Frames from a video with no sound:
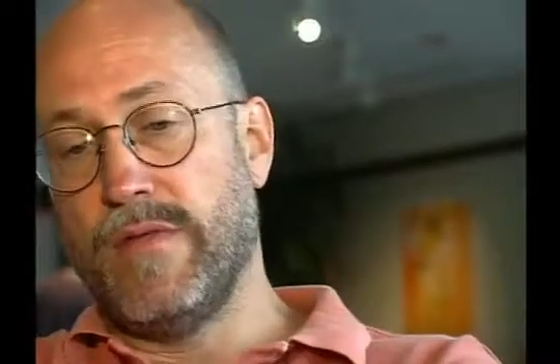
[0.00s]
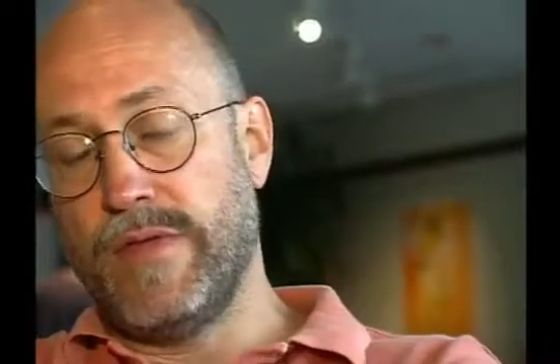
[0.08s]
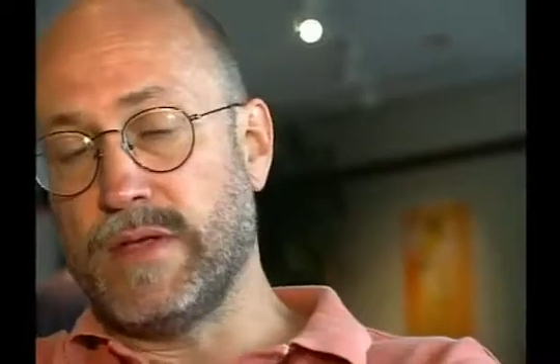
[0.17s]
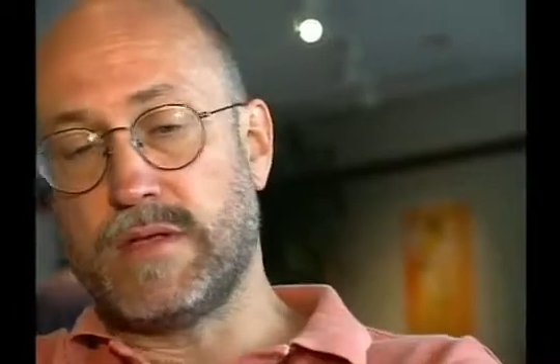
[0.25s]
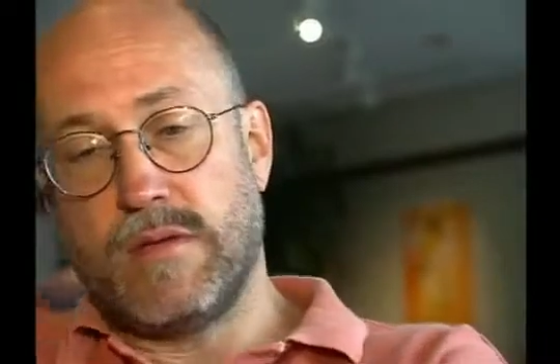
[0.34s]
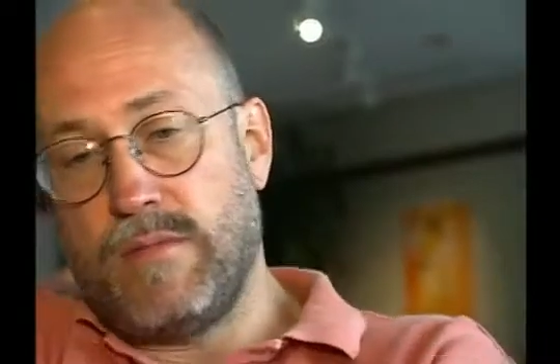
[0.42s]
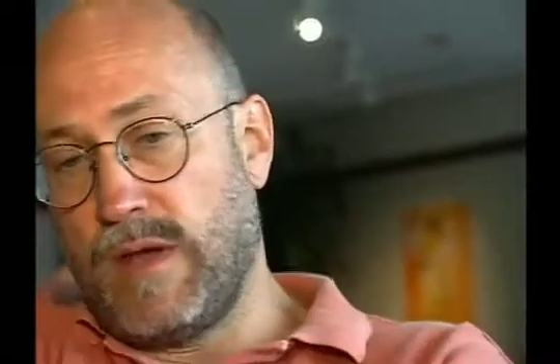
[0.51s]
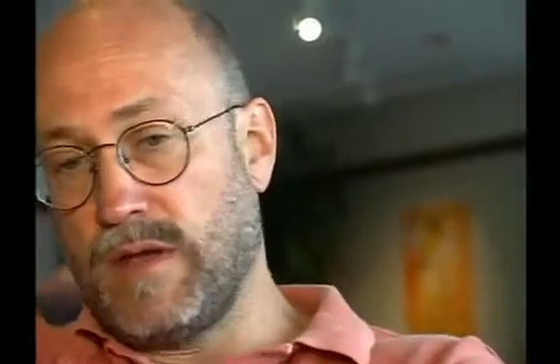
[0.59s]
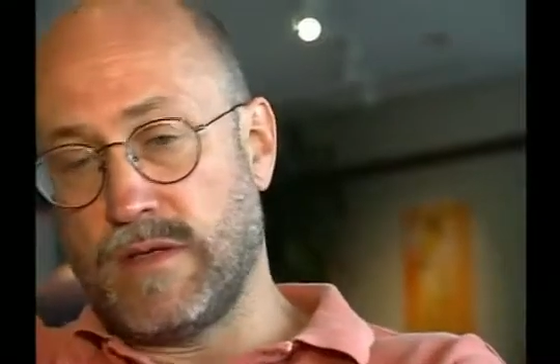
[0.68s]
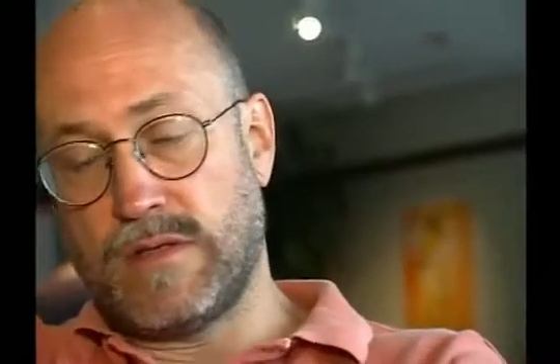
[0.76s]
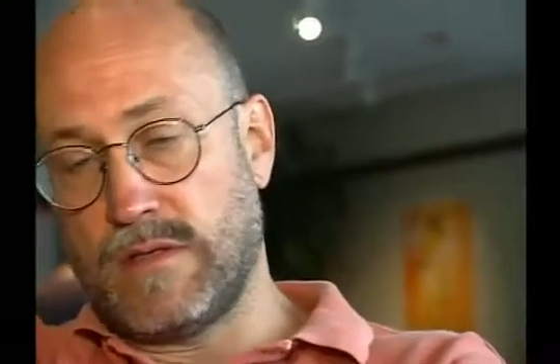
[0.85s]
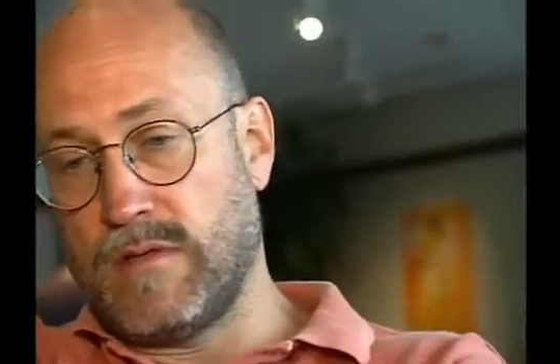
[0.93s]
this to me
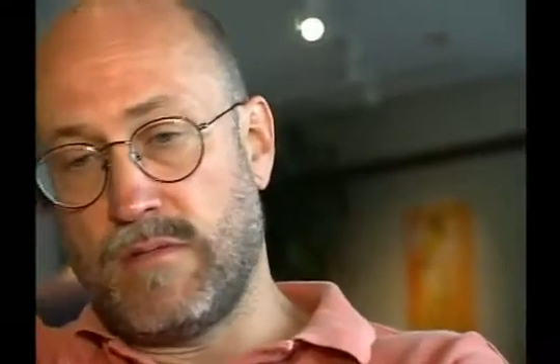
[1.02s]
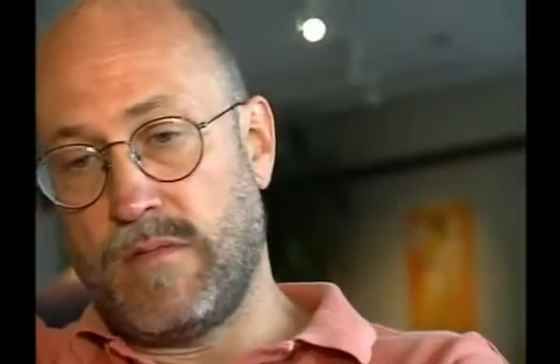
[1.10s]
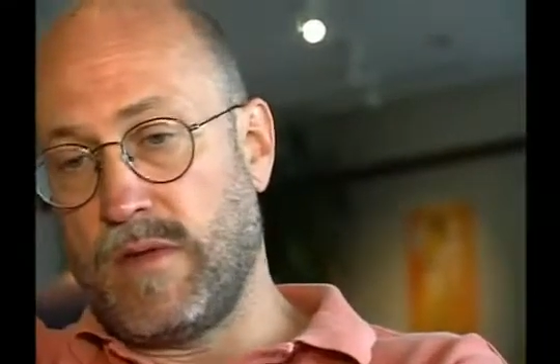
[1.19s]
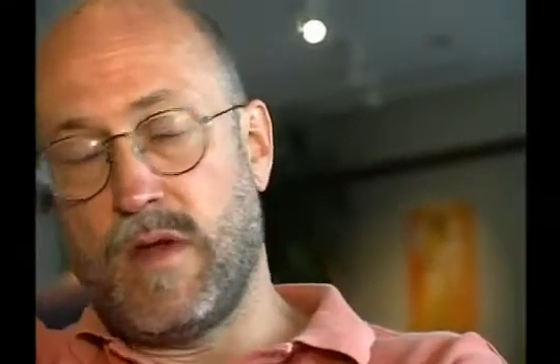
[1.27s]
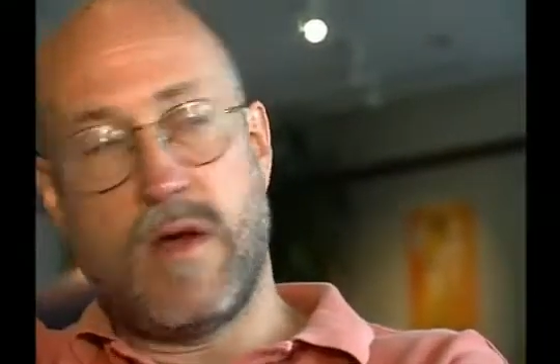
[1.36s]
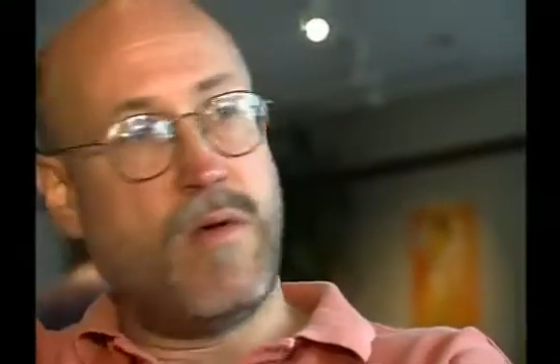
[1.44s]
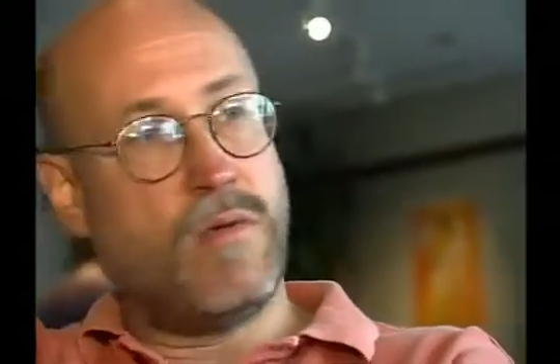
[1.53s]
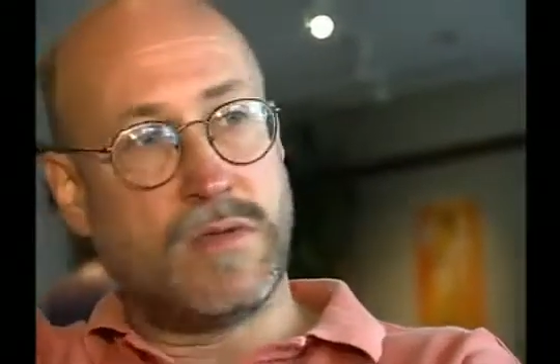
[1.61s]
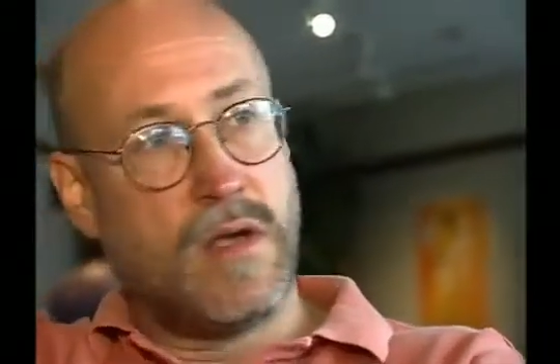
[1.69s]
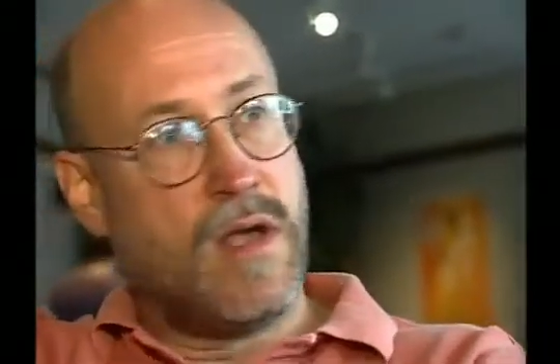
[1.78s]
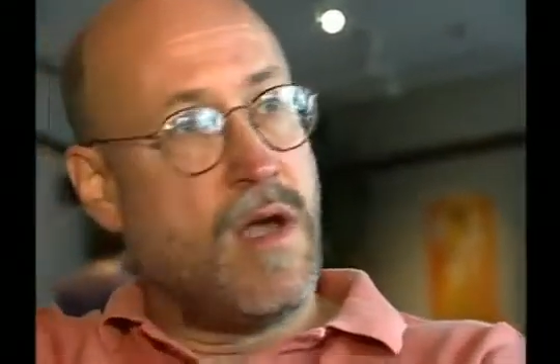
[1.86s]
is, you know, it was